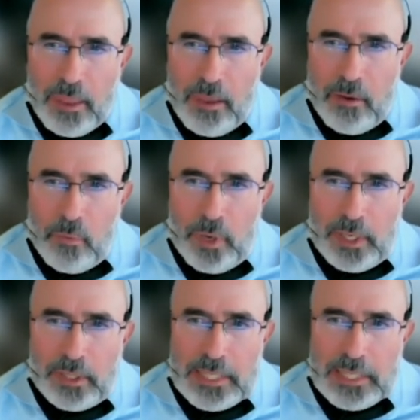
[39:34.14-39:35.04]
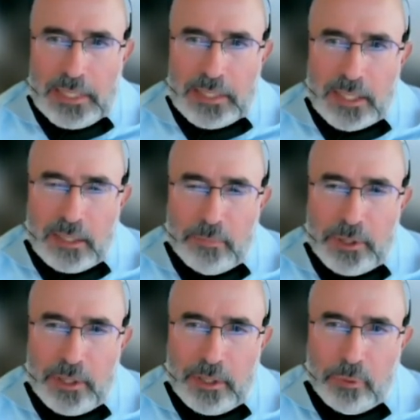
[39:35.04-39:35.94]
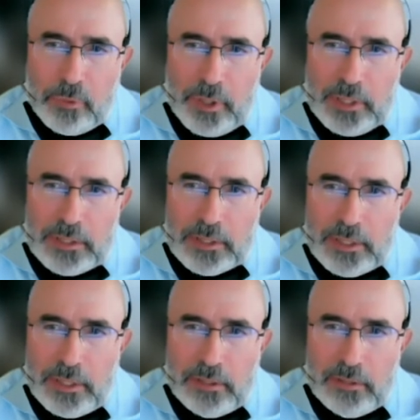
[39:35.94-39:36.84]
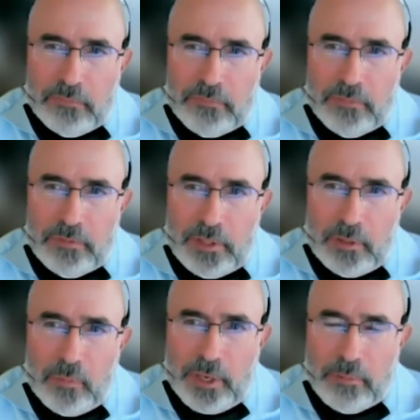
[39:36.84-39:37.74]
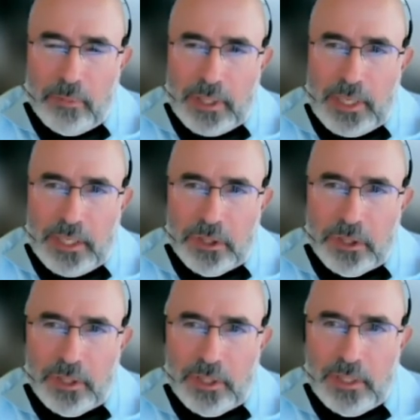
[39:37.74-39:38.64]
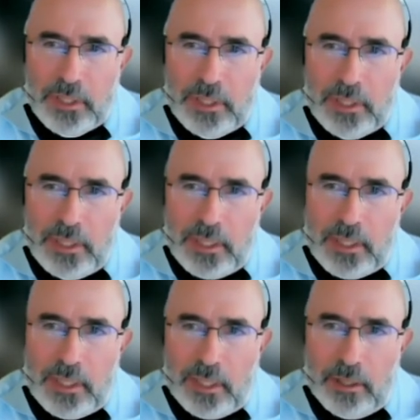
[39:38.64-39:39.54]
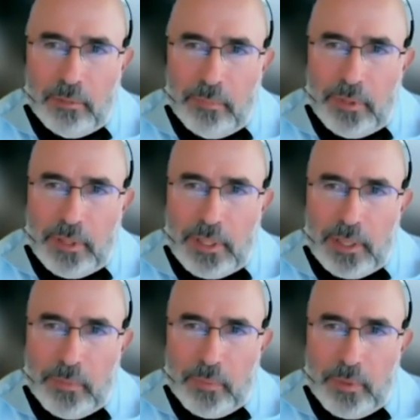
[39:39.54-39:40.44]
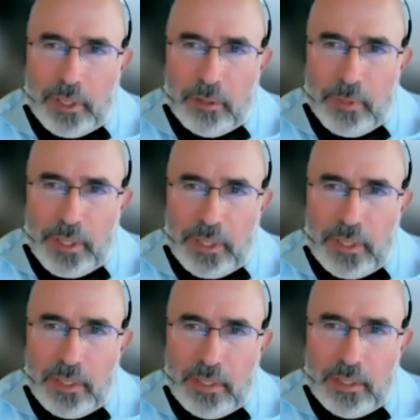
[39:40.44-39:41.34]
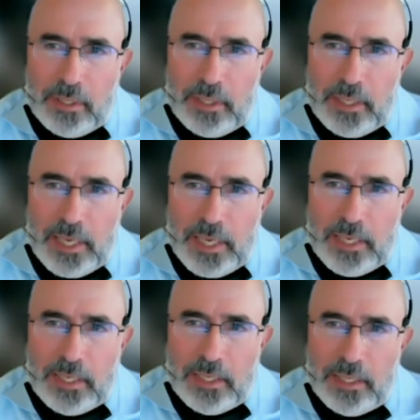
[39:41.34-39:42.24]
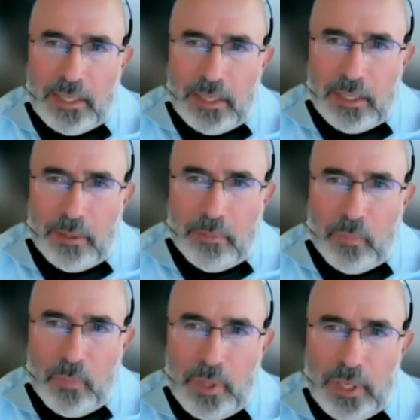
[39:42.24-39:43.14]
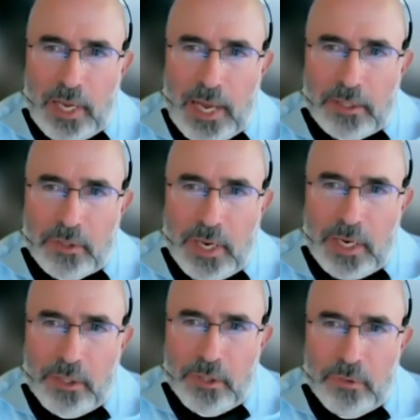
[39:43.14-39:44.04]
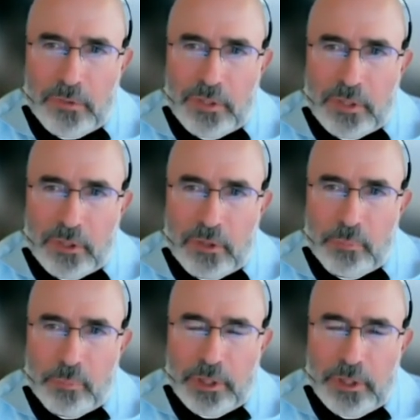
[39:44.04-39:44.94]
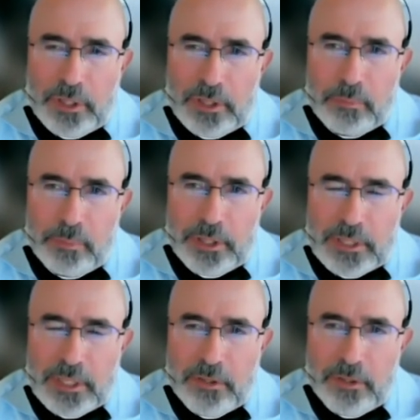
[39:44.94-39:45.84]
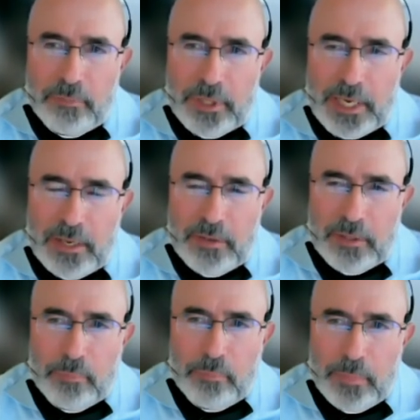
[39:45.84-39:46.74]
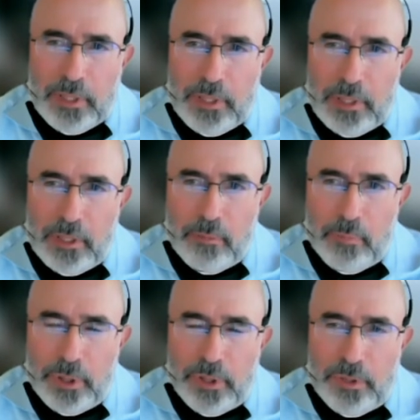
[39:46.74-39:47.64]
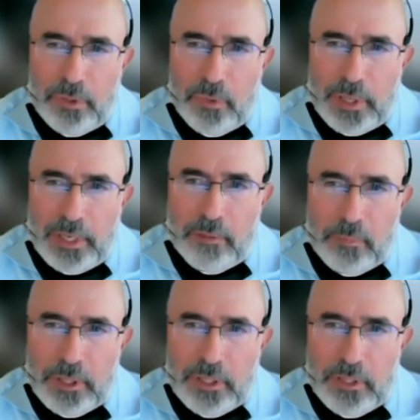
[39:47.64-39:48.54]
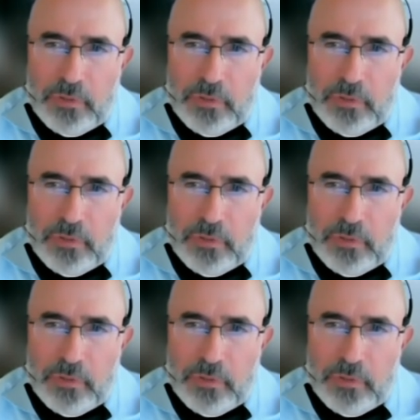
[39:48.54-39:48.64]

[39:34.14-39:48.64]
When it does come to the point of a recommendation, I would recommend that we not try to use the current buildings, but tear them down and build new IMDs,